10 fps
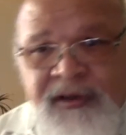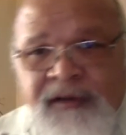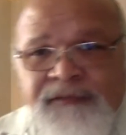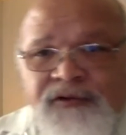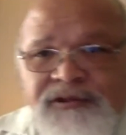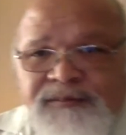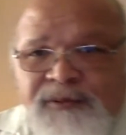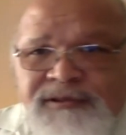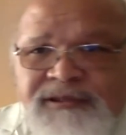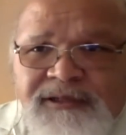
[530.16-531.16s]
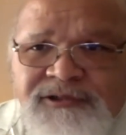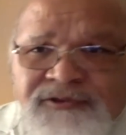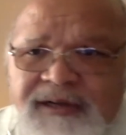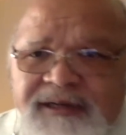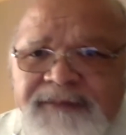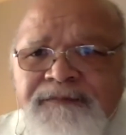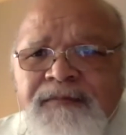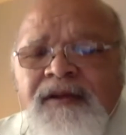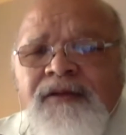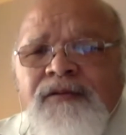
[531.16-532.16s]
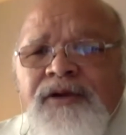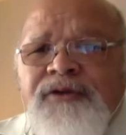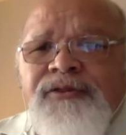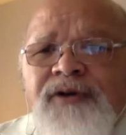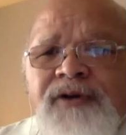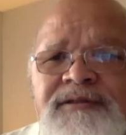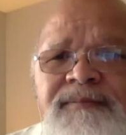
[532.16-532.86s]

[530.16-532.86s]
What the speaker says: for Sports Illustrated, what are your thoughts about